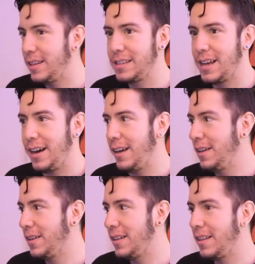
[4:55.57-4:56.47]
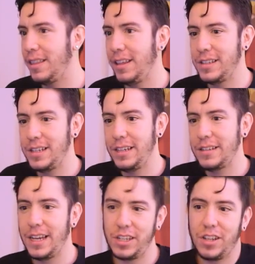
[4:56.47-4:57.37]
this guy, this
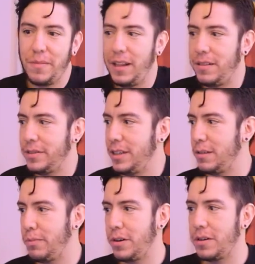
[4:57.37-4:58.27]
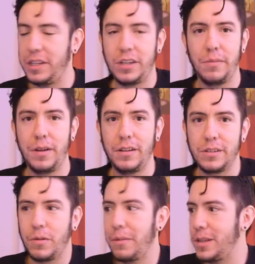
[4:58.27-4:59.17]
is HTML. This is pure HTML. It's
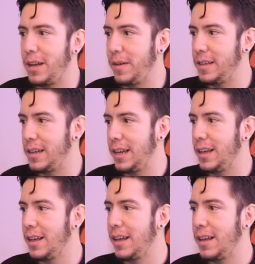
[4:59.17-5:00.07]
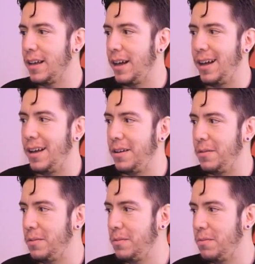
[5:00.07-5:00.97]
a website basically
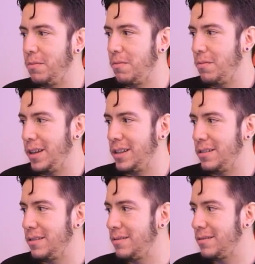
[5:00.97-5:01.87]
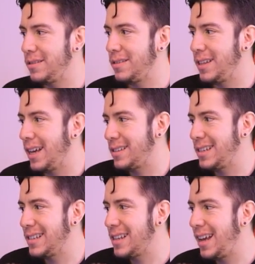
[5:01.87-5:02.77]
with
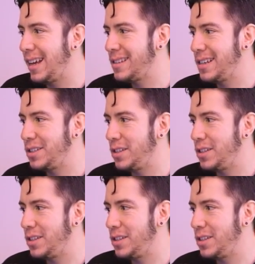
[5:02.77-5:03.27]
CSS,